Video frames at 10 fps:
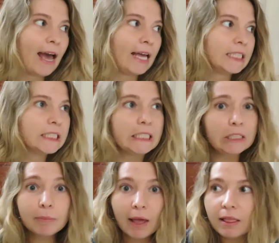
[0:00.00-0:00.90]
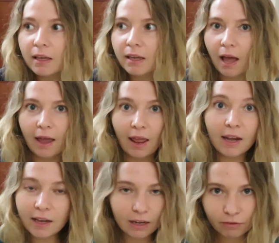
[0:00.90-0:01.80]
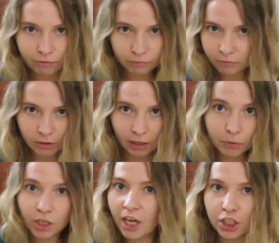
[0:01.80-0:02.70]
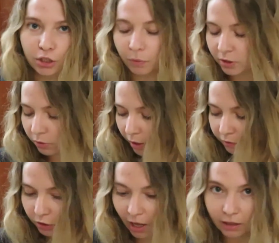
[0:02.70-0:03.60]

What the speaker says: at emailing, at any kind of communication whatsoever.